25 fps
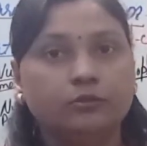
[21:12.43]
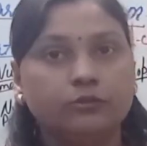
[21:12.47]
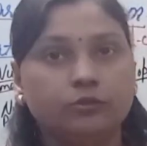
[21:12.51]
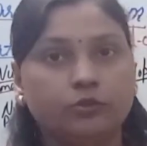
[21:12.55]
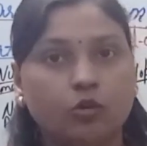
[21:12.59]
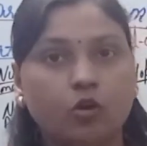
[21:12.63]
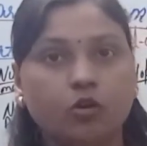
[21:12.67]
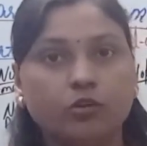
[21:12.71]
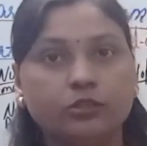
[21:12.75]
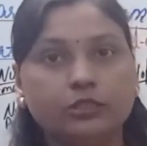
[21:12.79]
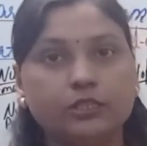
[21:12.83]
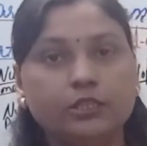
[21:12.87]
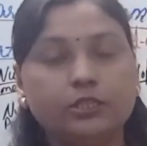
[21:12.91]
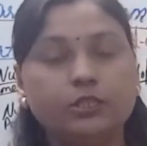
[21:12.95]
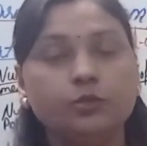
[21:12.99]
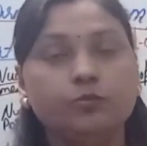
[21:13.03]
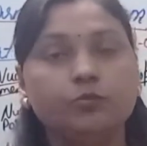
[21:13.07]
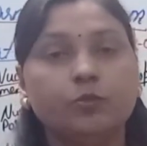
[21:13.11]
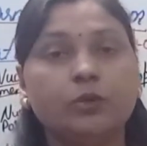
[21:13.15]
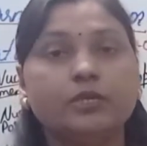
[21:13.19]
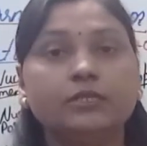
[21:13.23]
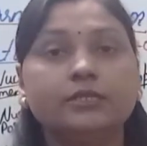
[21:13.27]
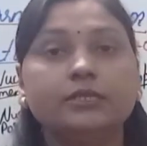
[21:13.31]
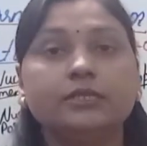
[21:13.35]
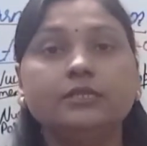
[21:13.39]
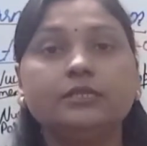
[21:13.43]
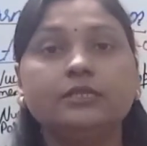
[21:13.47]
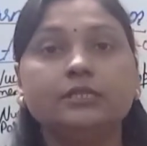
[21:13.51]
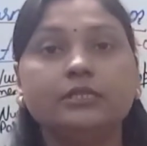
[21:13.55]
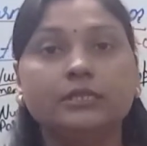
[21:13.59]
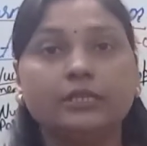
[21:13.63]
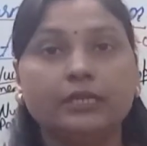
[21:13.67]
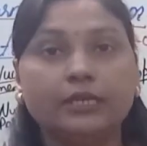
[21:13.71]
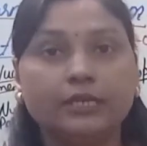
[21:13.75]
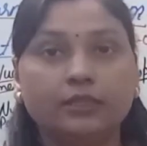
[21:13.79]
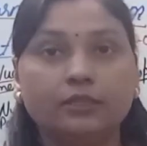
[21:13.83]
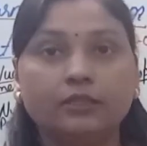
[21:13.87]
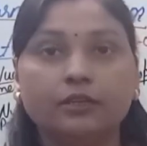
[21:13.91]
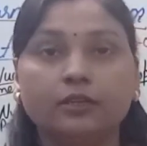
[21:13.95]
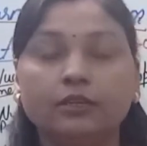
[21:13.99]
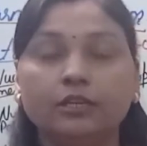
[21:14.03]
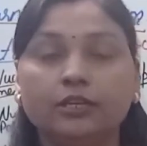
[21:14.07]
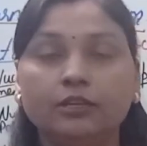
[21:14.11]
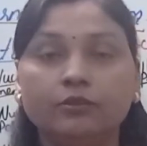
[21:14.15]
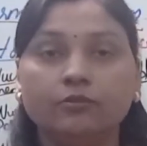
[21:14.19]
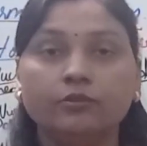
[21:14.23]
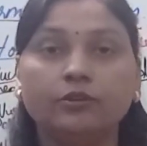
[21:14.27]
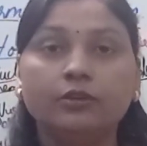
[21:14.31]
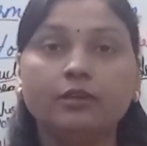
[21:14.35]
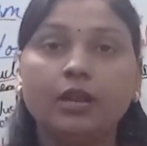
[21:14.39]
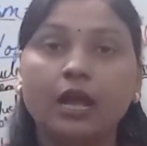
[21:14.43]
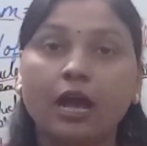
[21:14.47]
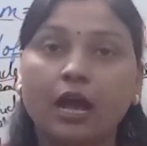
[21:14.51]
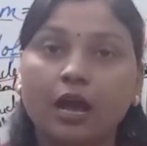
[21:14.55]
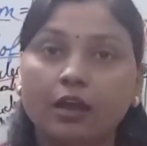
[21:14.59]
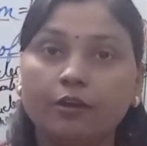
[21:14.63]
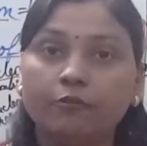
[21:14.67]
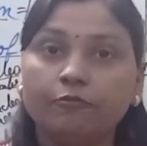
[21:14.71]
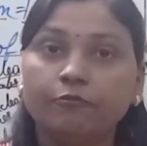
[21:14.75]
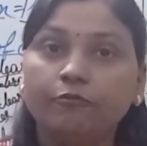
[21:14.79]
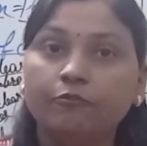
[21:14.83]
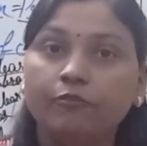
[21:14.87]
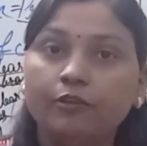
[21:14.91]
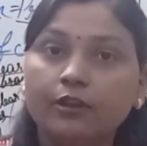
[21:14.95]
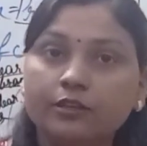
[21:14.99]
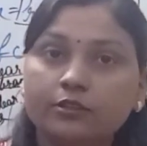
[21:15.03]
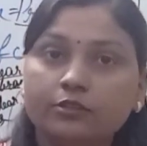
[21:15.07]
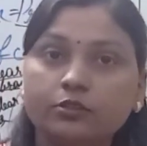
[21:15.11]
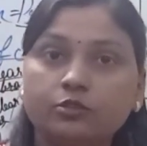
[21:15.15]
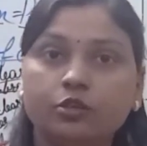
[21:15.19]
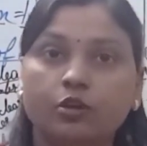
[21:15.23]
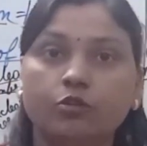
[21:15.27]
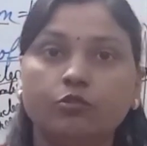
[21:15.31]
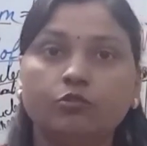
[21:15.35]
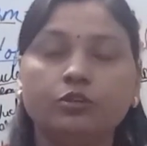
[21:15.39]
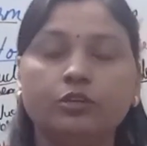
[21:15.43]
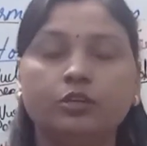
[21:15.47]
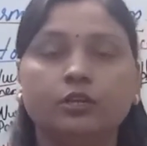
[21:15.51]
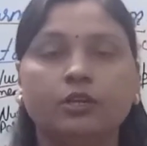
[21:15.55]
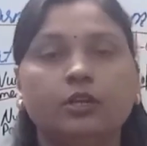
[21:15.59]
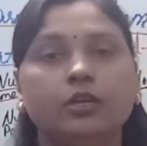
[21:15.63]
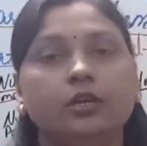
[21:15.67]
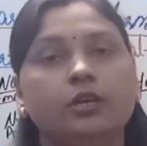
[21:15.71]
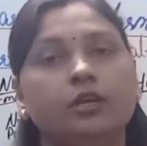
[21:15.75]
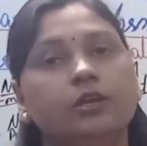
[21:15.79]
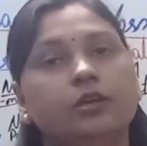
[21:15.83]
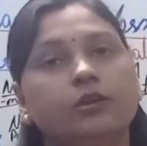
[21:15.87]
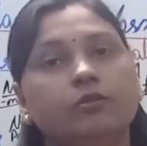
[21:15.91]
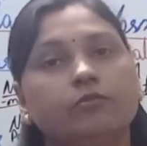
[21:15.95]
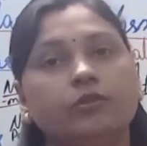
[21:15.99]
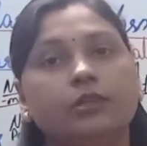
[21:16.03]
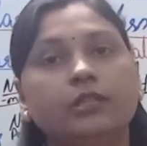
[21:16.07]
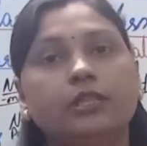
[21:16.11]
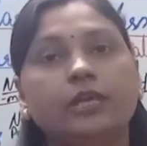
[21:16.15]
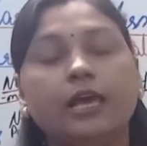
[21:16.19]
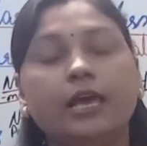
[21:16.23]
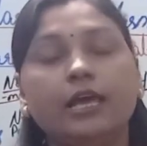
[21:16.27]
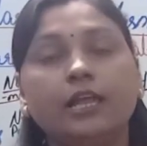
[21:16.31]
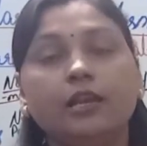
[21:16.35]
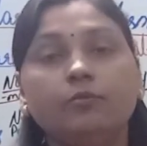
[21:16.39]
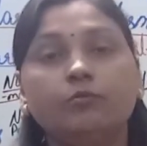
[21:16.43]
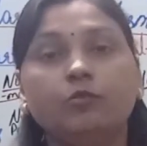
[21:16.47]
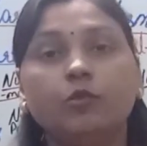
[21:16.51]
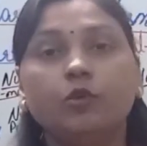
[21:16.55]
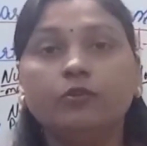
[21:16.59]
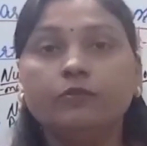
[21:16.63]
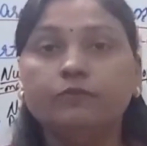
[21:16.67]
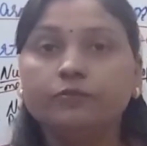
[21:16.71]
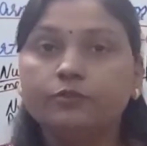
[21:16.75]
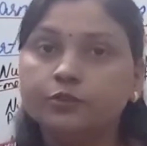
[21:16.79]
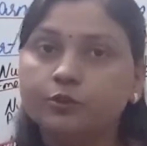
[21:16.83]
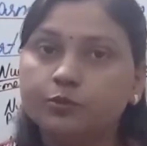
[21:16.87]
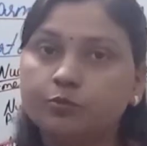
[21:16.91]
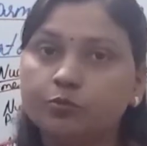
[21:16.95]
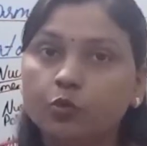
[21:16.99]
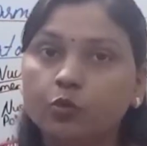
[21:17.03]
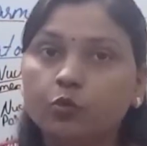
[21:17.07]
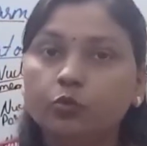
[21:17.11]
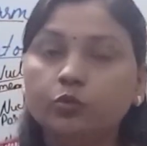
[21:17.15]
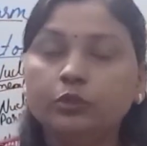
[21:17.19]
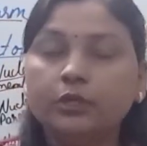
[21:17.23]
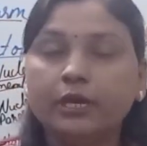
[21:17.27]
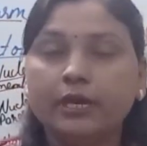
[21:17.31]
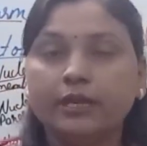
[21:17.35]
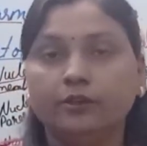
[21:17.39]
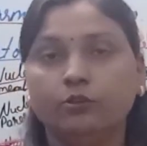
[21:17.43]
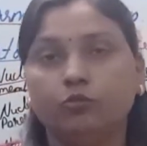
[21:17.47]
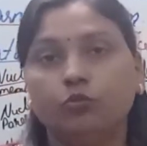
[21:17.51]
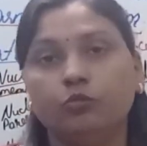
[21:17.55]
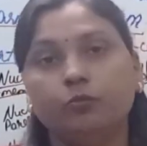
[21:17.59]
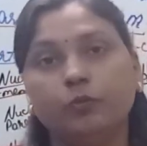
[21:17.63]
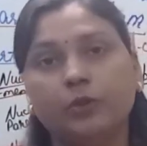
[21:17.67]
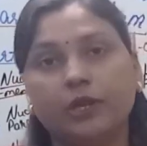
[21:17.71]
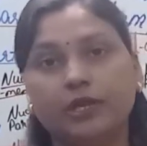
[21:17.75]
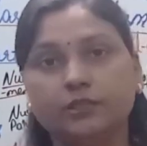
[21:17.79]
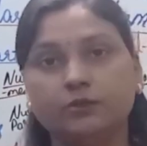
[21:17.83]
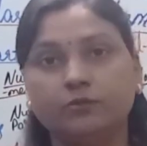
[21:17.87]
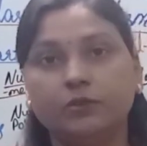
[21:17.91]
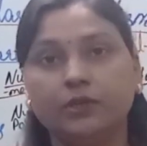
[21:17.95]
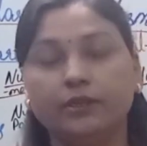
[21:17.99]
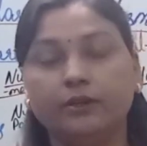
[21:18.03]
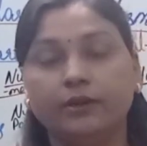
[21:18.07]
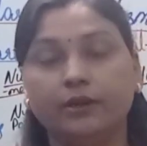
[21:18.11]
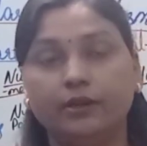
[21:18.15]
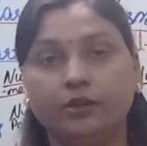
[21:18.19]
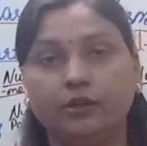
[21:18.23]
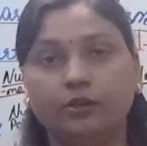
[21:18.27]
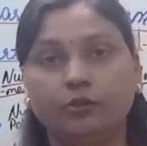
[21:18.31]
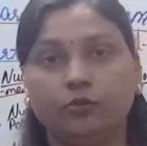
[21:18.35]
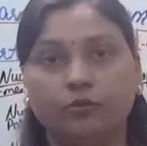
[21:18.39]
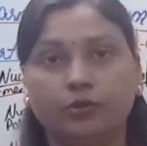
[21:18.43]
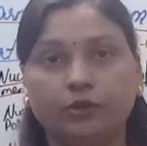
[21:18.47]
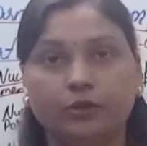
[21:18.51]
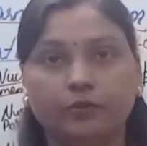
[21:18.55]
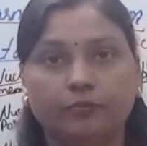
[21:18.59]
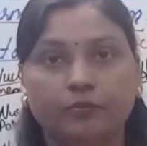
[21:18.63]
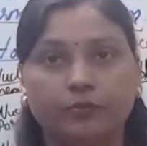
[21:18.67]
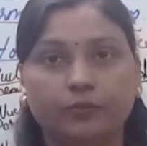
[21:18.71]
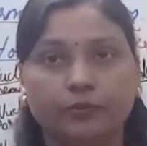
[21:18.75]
toxins present in the liver are flushed out with the help of smooth endoplasmic reticulum.